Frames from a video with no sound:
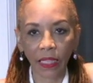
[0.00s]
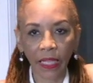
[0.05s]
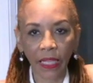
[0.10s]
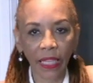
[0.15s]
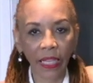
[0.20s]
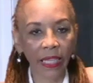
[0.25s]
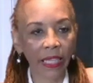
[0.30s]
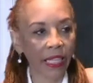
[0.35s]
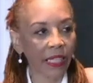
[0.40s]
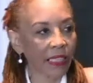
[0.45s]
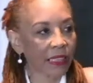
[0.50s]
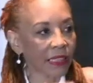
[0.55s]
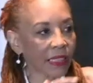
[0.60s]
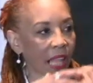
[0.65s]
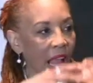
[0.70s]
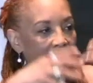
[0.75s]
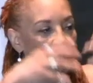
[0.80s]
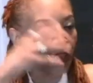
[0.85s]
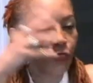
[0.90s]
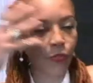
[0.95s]
He get his
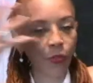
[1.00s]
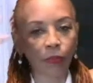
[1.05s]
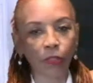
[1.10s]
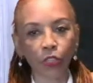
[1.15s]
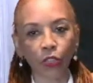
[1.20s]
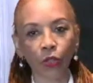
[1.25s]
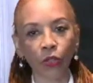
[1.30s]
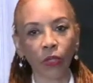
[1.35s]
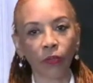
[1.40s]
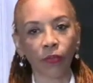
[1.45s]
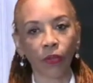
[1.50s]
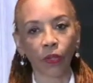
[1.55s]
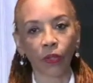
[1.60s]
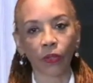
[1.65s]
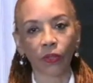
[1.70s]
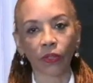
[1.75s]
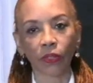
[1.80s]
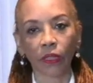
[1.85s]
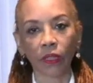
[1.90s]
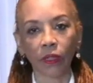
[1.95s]
knowledge from the
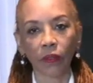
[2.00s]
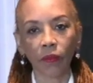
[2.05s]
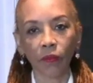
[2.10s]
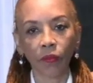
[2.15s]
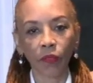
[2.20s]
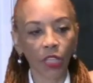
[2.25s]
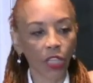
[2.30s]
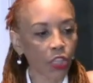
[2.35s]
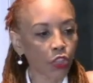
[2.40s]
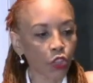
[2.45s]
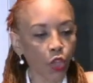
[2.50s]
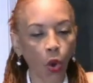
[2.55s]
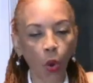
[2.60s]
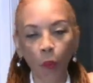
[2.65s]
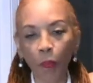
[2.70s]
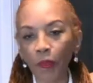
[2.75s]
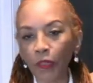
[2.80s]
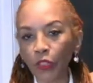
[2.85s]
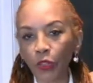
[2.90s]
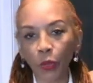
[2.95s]
universe. It's
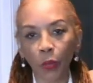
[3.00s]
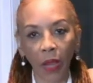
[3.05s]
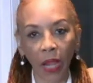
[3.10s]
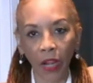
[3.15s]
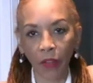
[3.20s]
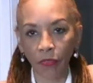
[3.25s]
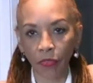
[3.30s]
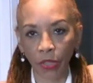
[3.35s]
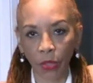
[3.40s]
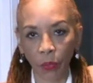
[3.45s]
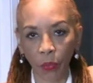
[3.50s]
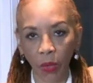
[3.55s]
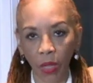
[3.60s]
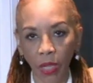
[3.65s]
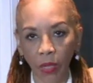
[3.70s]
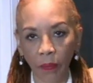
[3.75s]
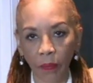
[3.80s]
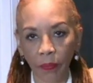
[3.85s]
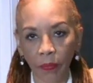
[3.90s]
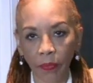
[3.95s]
open to
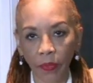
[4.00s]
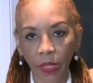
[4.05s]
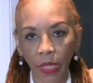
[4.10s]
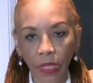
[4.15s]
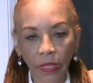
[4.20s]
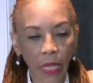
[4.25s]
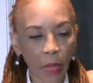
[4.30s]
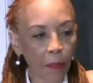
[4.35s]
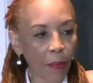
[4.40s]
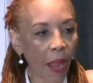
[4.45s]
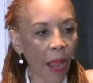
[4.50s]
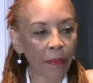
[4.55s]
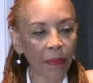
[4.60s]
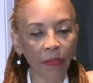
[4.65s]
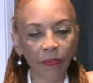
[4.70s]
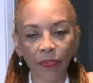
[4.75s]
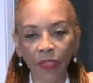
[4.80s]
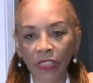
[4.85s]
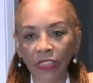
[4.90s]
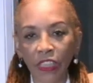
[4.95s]
everyone. They
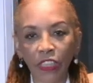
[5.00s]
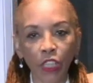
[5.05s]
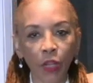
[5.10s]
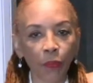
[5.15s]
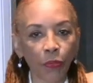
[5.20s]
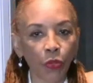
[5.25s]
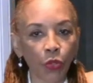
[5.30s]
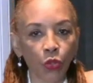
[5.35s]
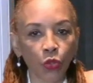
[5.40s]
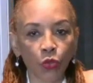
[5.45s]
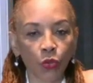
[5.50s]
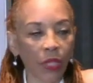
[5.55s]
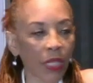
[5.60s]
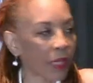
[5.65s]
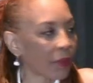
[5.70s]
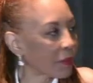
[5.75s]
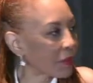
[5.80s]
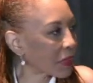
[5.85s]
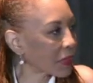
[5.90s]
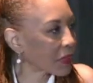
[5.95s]
probably visit him through
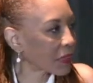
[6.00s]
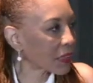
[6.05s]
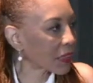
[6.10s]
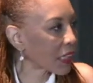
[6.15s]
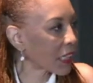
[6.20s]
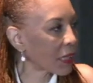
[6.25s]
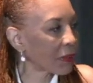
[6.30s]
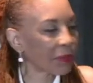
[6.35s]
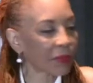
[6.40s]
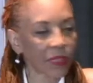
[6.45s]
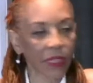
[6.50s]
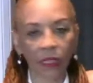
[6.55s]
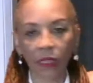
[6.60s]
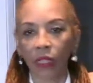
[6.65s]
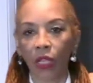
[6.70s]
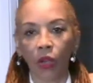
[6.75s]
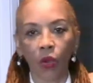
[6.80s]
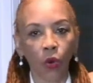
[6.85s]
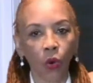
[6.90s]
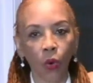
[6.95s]
dreams and sleeps, and
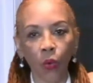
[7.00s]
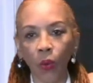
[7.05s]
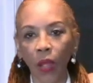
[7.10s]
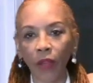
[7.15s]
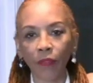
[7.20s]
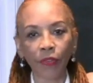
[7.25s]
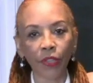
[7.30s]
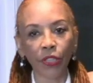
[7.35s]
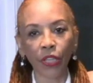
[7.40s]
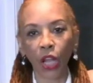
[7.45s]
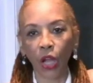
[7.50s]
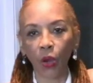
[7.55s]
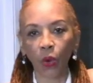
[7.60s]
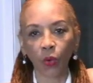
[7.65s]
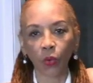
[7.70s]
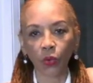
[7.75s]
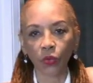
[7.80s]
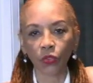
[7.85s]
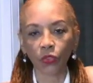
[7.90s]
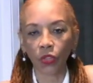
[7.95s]
whoever
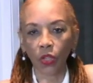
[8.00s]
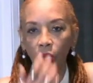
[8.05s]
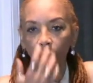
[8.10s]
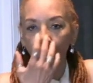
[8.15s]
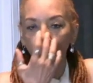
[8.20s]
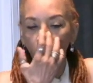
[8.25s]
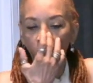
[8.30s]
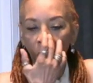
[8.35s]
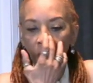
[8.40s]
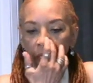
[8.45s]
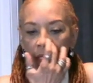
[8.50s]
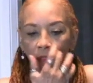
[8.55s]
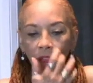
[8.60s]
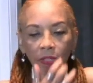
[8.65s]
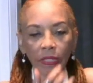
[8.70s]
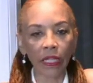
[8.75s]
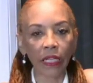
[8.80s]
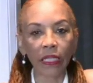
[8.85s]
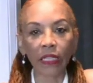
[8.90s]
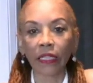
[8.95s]
knows. We're
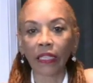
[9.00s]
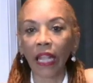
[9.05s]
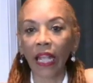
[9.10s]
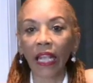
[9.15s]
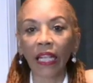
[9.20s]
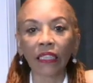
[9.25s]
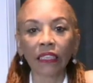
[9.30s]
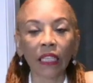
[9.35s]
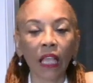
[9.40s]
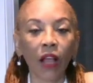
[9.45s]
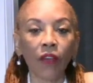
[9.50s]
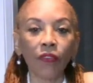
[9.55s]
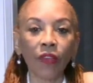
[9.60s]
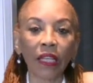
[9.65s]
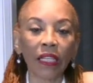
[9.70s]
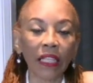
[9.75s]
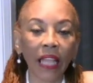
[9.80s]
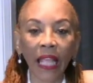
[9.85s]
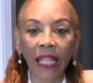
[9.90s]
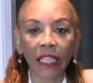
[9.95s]
living in the days of
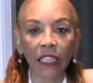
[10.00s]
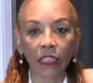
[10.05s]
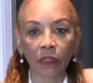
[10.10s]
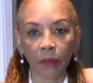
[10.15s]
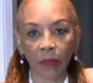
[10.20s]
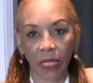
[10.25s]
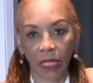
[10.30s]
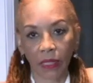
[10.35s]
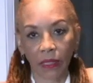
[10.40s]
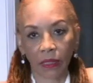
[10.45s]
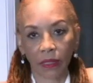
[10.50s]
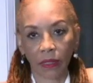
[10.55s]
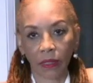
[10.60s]
enlightenment.